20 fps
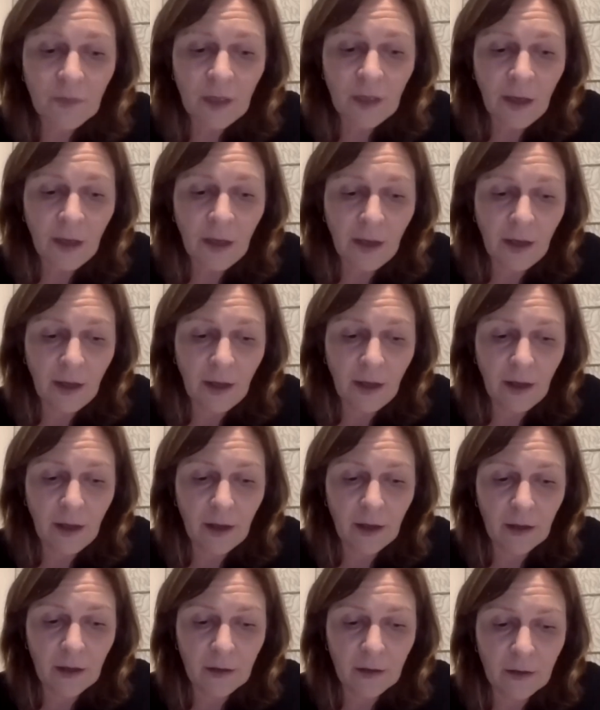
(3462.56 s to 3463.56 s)

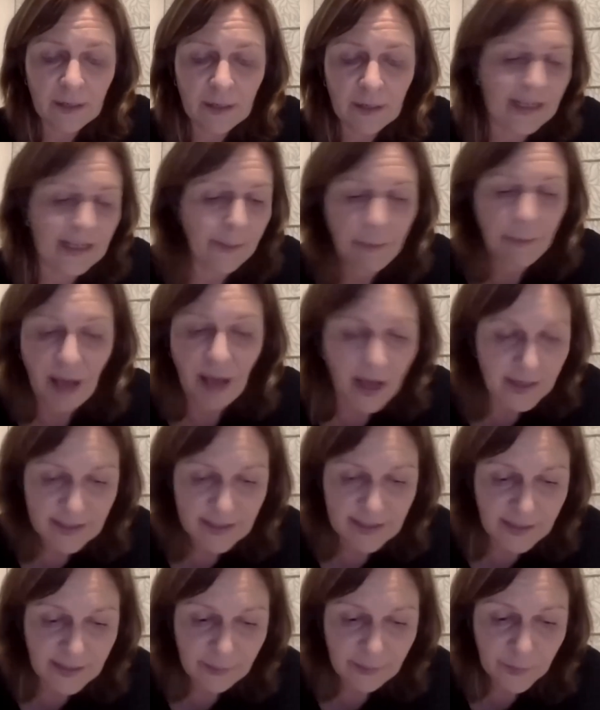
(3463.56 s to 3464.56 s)
uh, let's say,
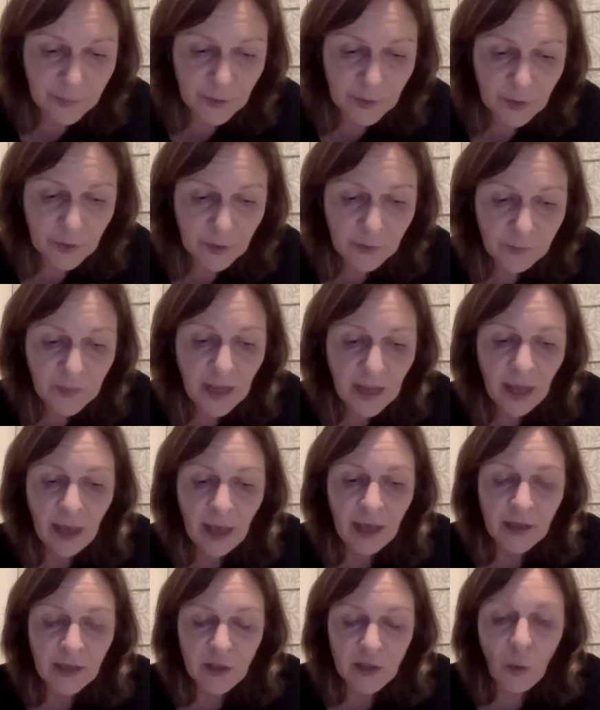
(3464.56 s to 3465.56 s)
past simple.
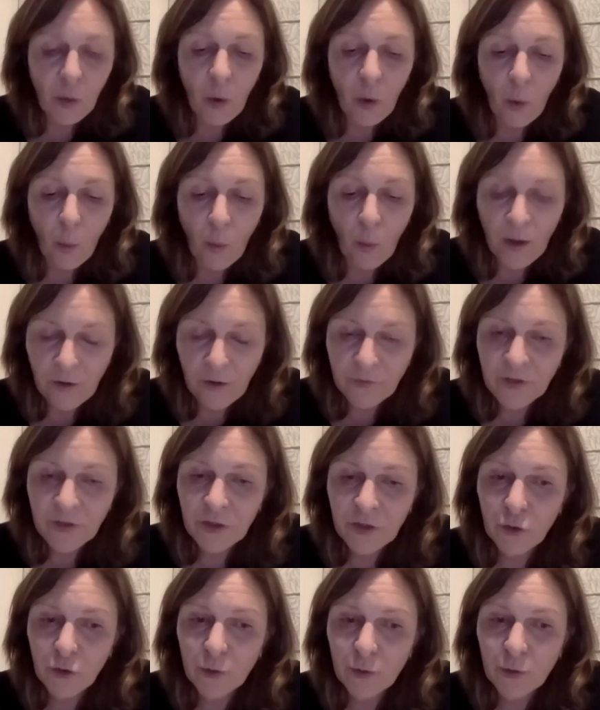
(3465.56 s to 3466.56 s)
So one of the
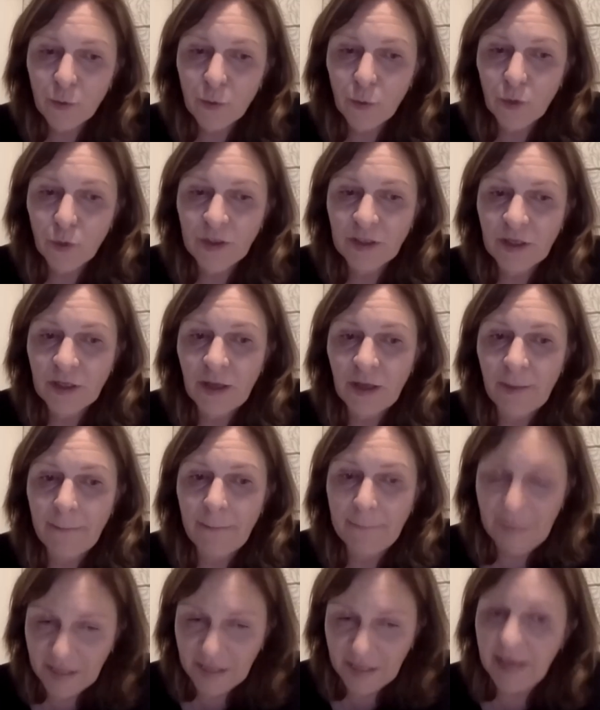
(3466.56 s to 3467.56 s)
groups would
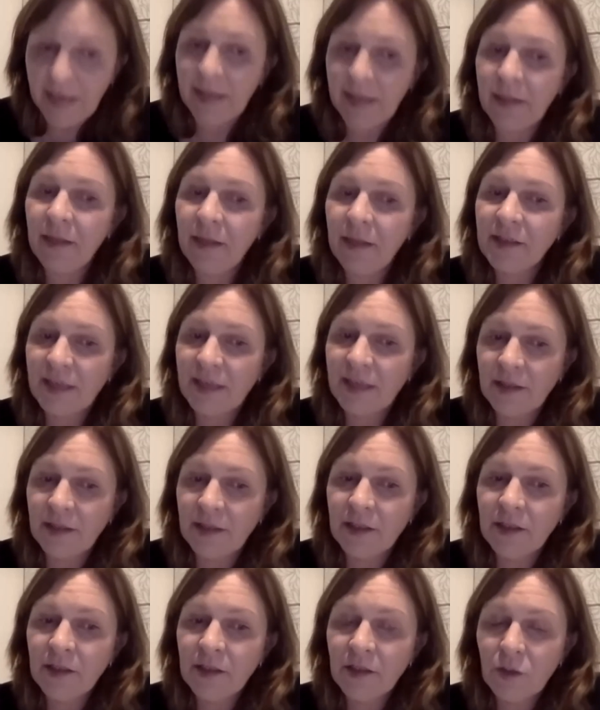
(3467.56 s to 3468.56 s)
begin the
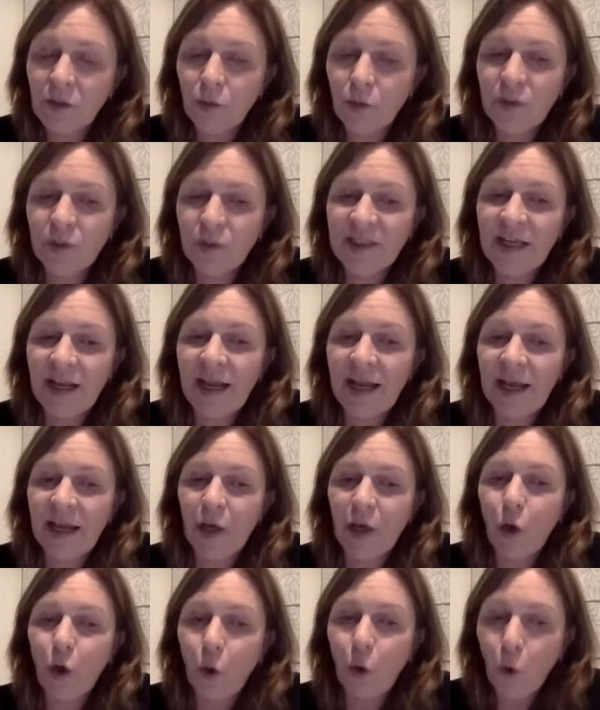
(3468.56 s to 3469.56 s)
sentence, so would say like
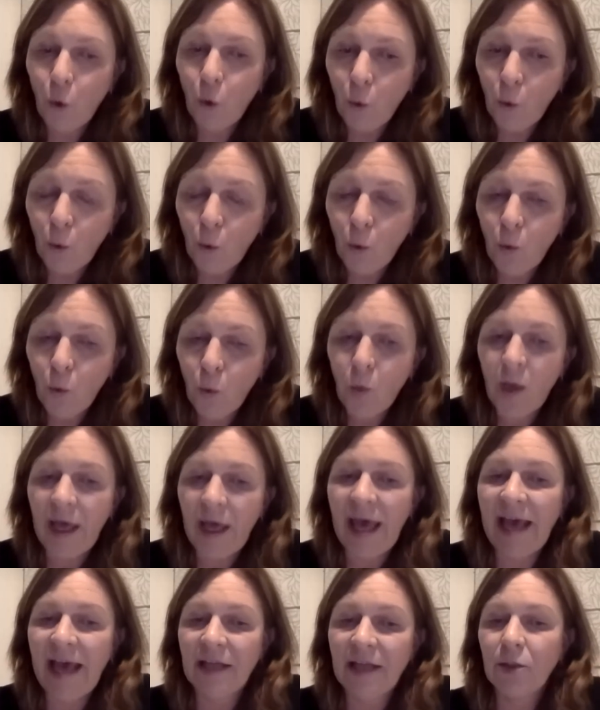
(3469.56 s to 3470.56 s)
who
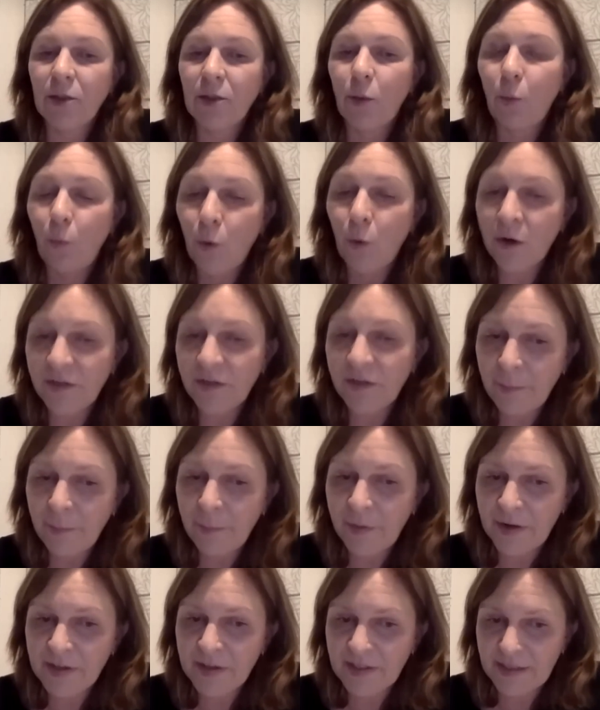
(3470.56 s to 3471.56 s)
and what the
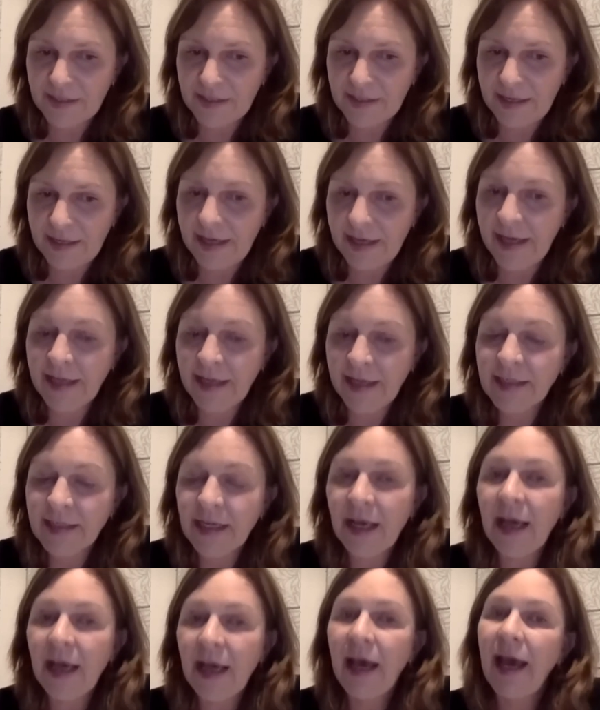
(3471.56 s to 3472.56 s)
person did,
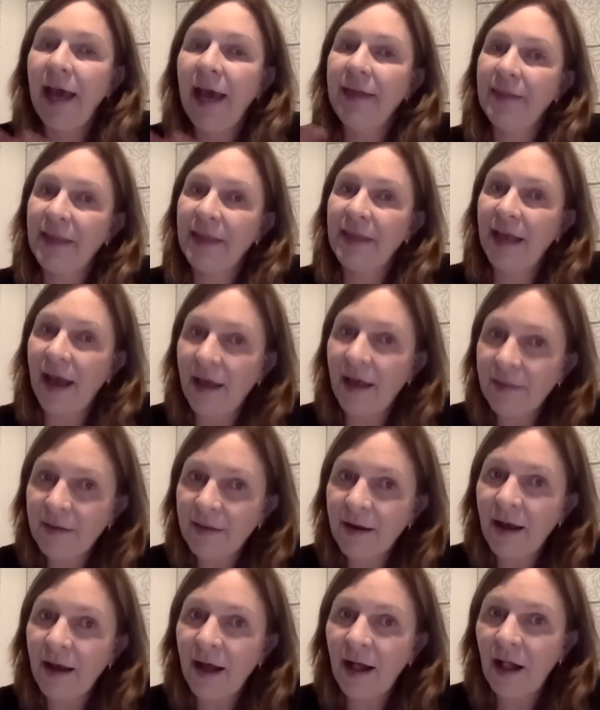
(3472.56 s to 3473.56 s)
and the other
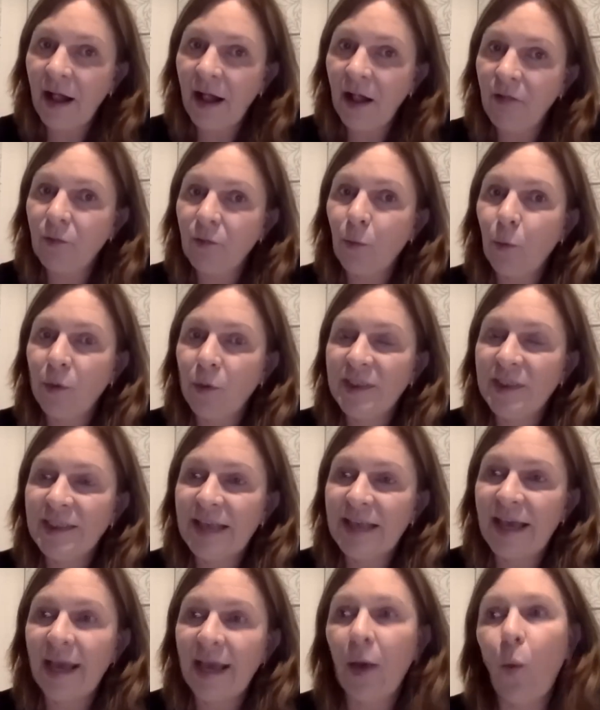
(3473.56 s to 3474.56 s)
half would
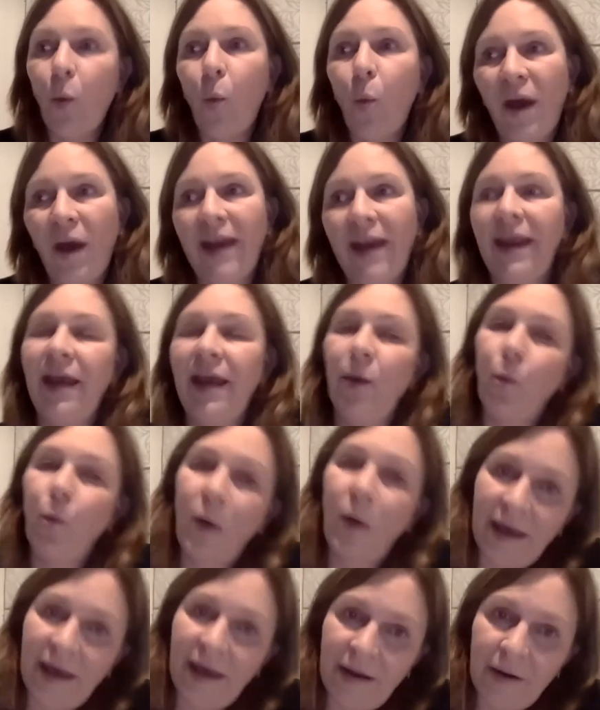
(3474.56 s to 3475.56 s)
say when and
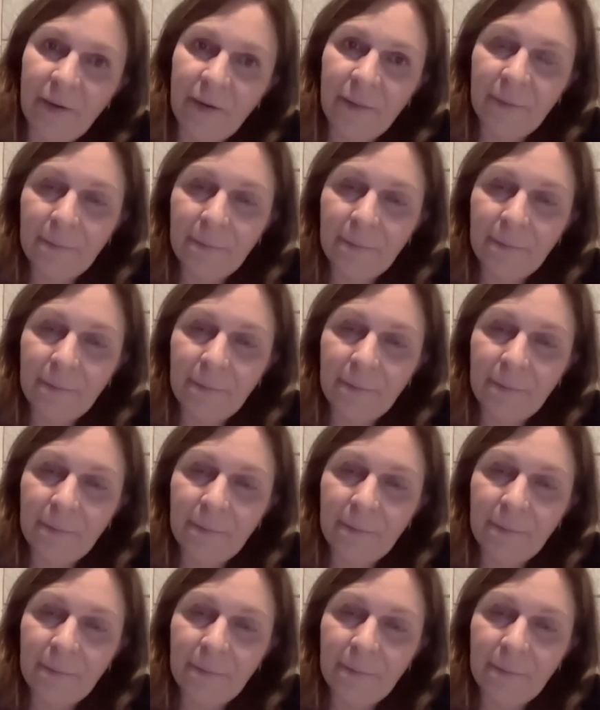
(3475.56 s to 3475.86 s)
where